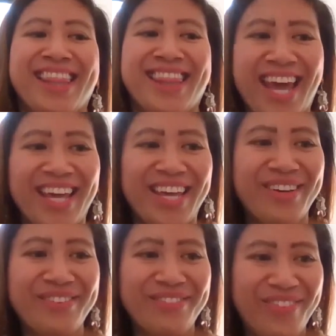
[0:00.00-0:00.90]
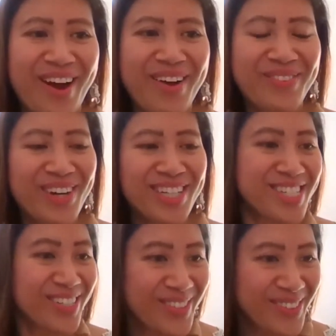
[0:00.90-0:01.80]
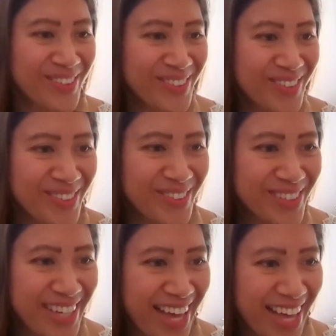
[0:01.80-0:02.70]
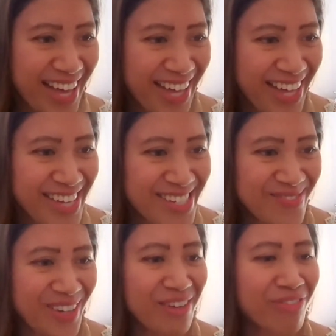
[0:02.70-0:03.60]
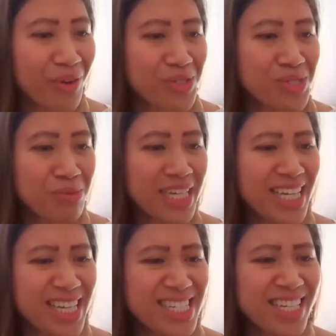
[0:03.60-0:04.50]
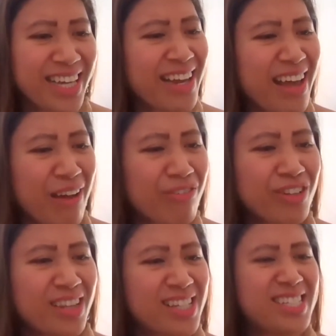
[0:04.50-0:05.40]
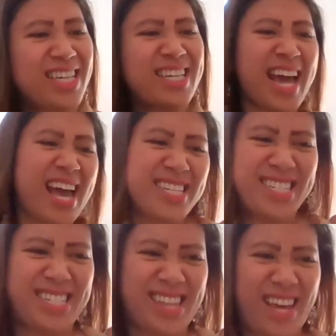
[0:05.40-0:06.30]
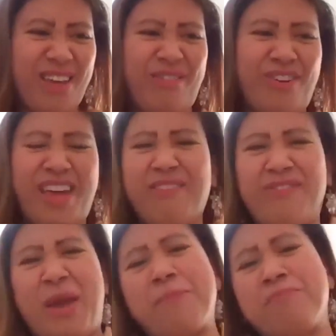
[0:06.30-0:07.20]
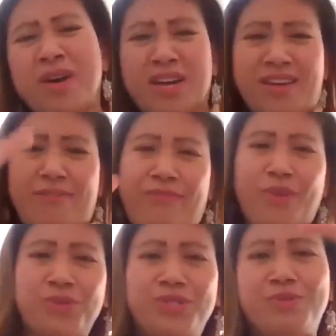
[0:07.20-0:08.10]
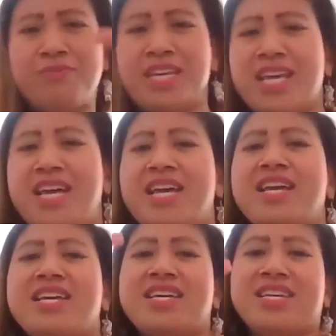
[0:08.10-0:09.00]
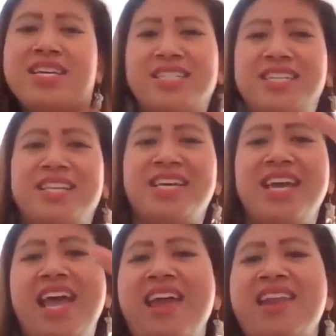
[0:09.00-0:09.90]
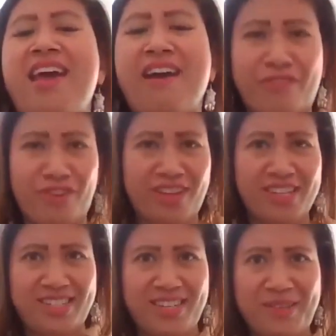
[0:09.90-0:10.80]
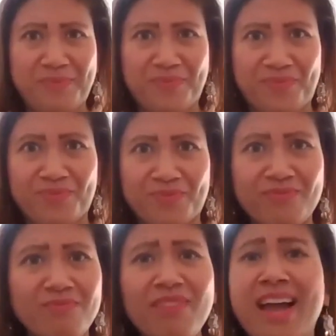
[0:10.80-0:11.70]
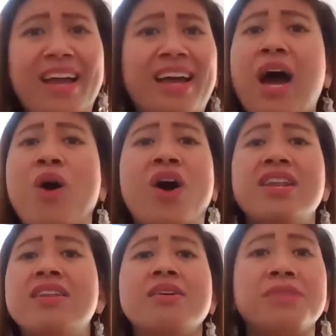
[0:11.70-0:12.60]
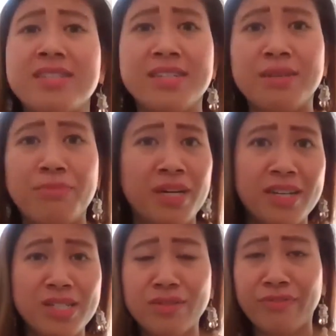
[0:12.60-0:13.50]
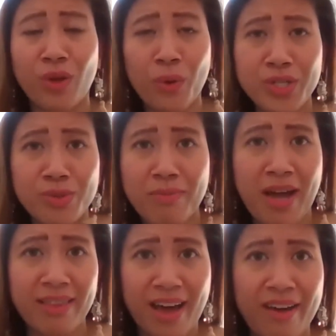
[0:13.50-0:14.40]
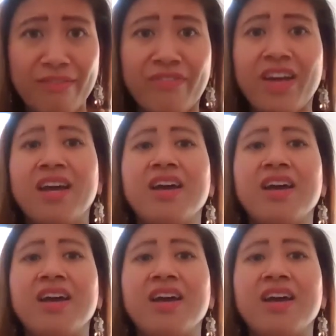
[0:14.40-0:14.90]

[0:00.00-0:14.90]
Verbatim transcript: Thank you very much. Oh, yes, money flows to me easily and effortlessly. Yes. Thank you for that, babe. Money flows to me easily and effortlessly. I allow unlimited abundance to flow into my life.